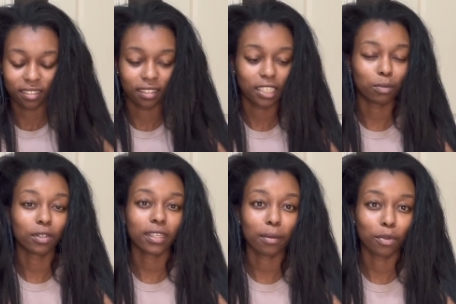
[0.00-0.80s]
It smells
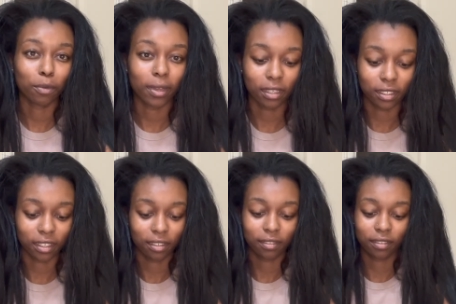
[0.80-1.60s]
like Blue
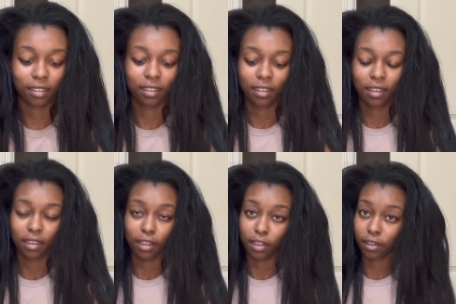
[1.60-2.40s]
Magic
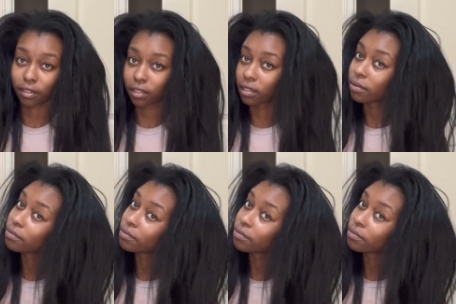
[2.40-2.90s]
hair grease.